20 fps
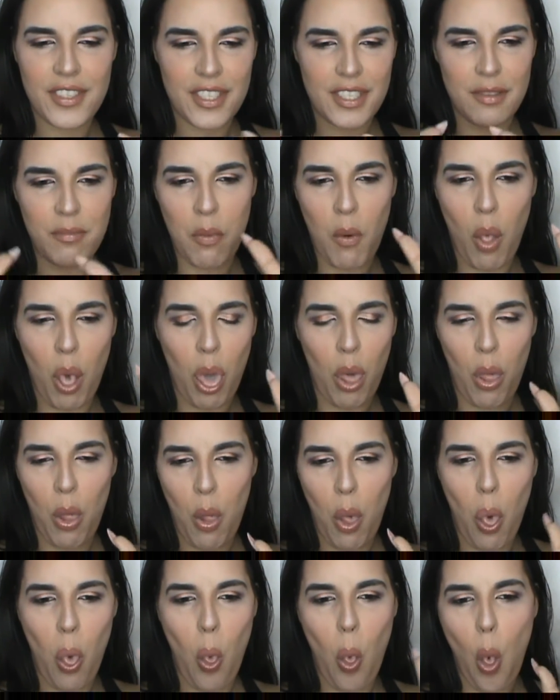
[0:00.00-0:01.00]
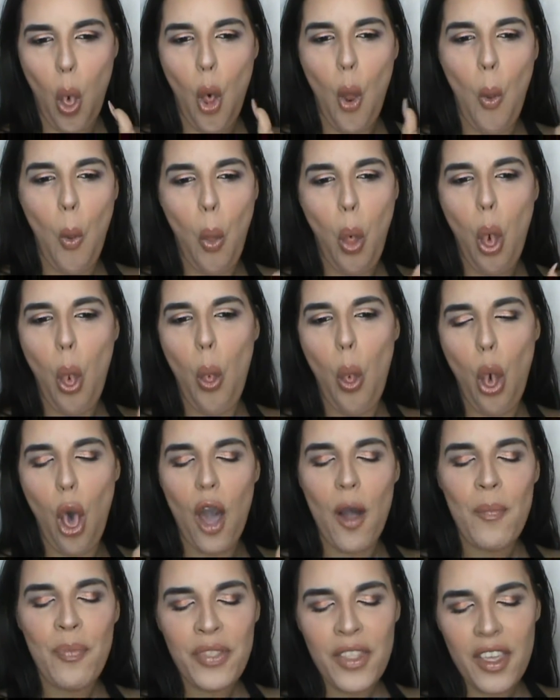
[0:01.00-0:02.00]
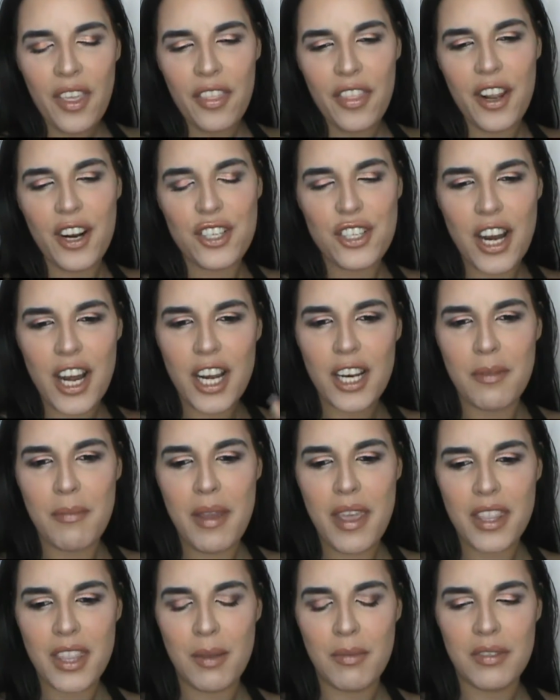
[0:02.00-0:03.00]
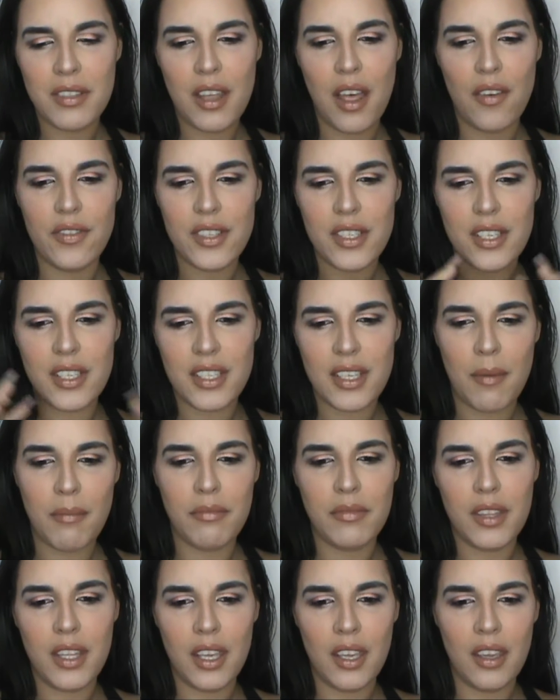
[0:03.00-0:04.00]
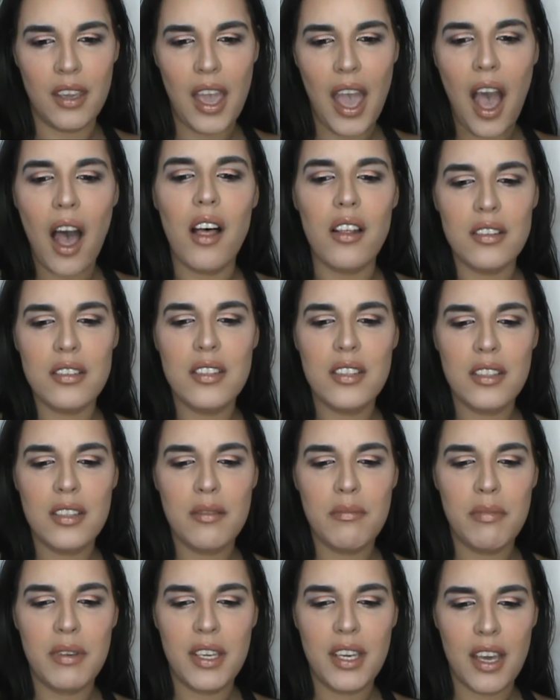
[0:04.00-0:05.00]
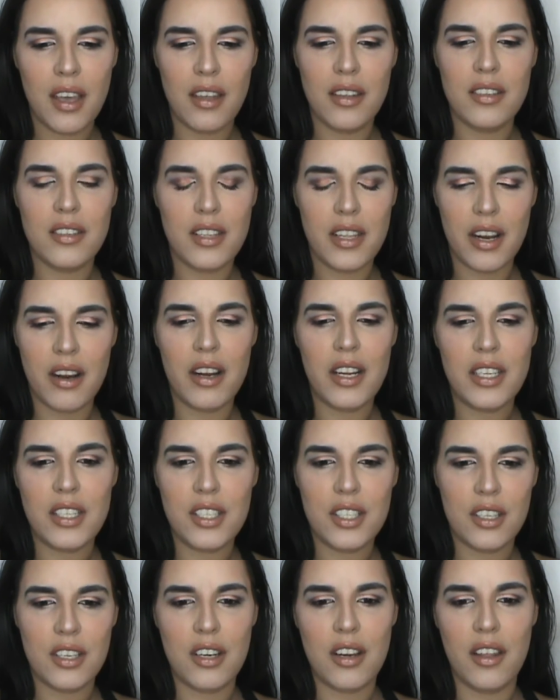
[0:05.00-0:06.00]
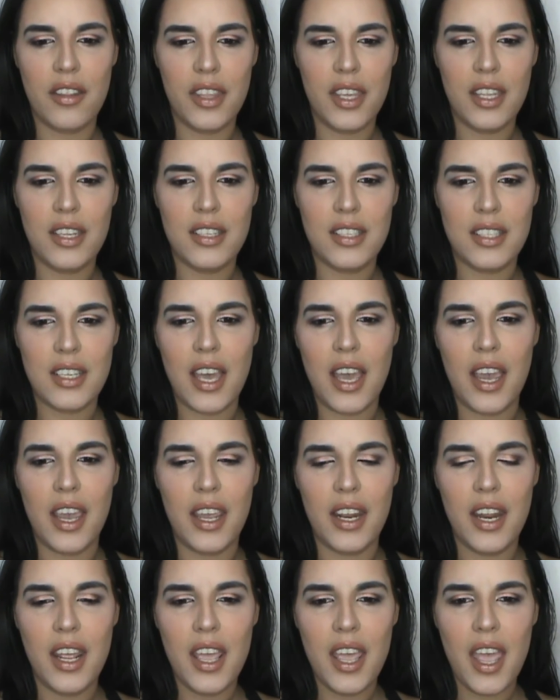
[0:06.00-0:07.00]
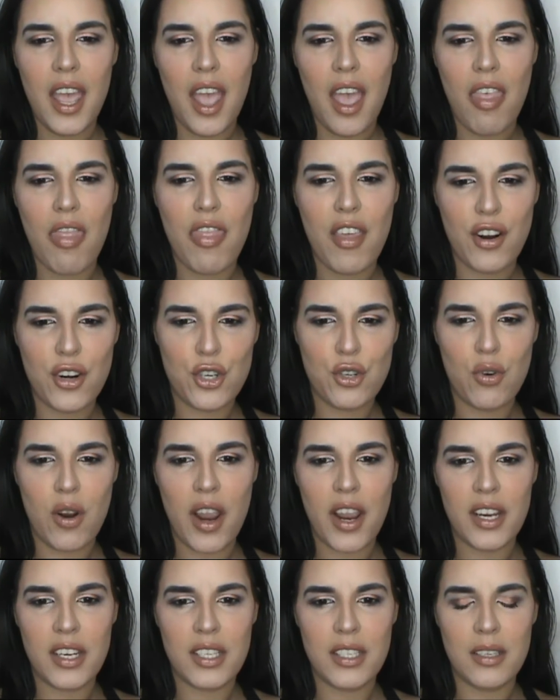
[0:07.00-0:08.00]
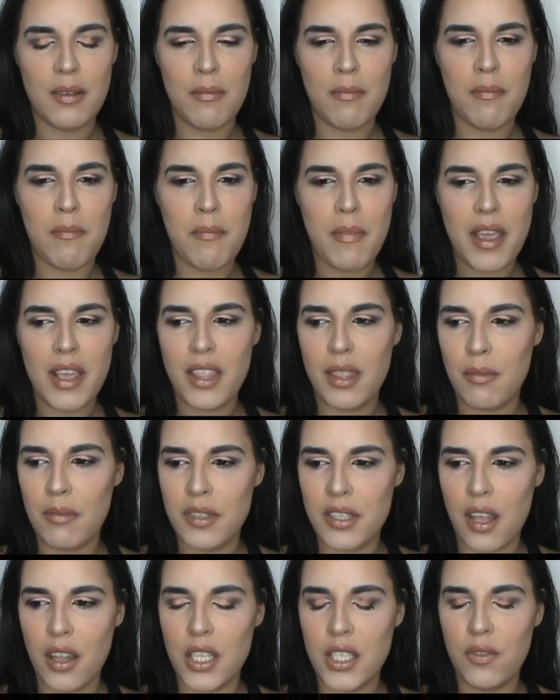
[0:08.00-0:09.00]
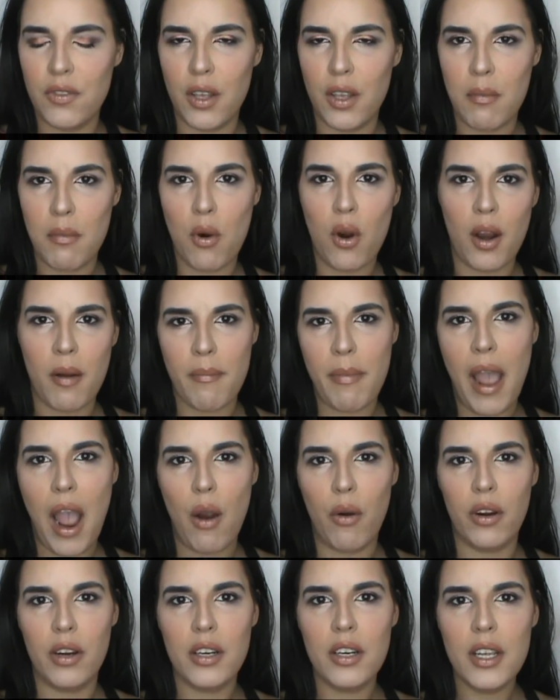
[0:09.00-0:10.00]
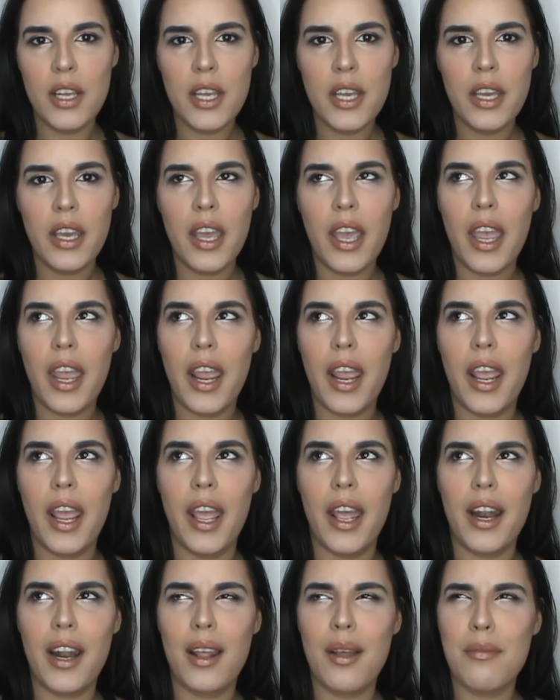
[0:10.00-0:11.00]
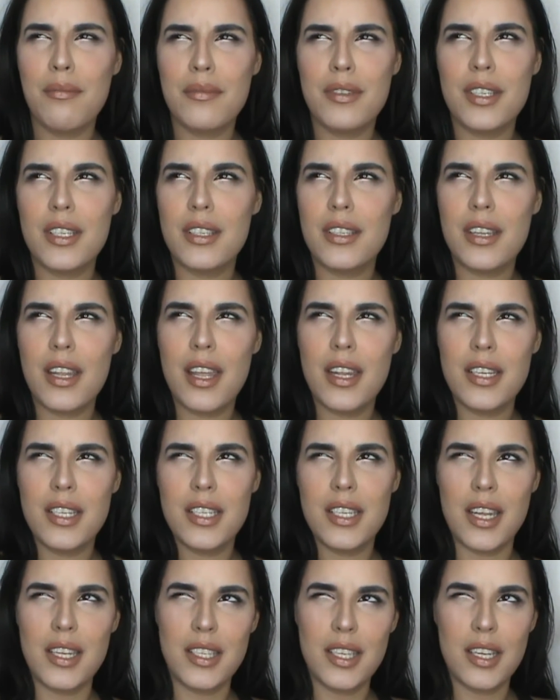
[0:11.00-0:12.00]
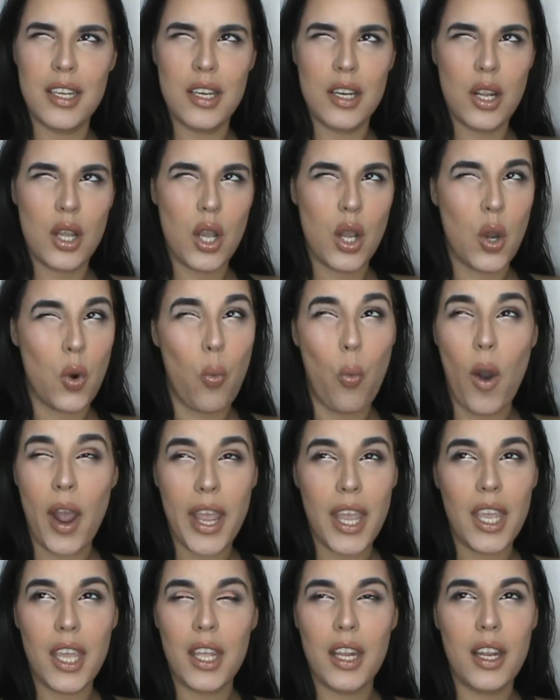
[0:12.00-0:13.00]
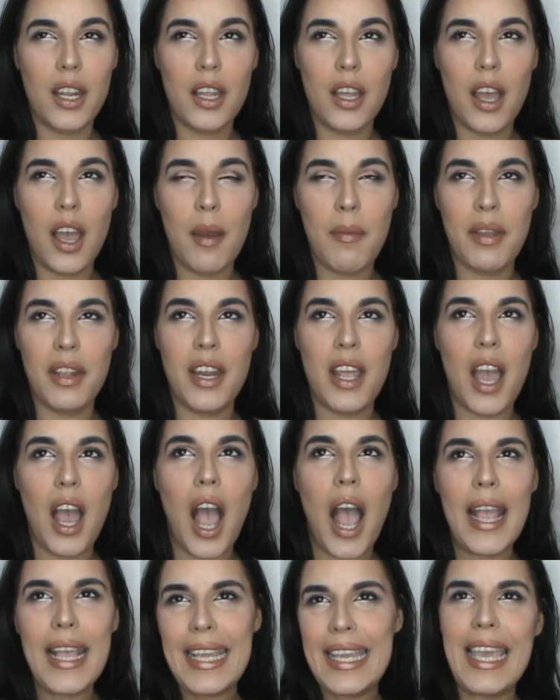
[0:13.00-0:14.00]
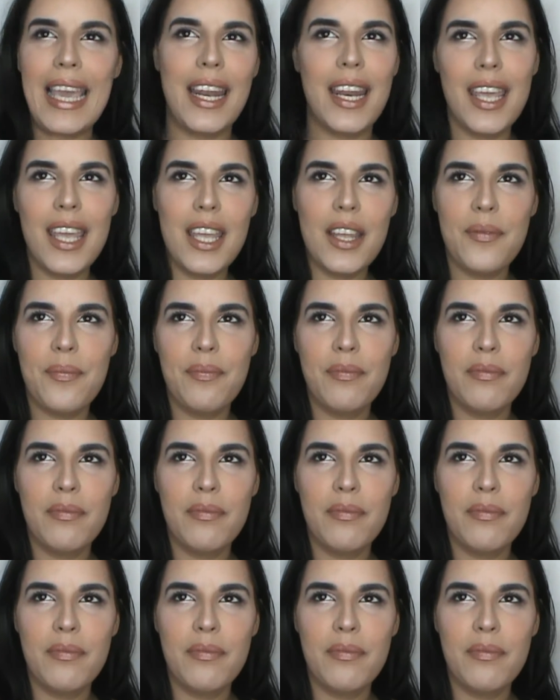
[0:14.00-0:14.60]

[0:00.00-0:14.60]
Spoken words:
they're trying to make themselves into something else because they're insecure on the inside, and they're trying to make themselves feel more empowered. And it doesn't quite, I mean, I get it,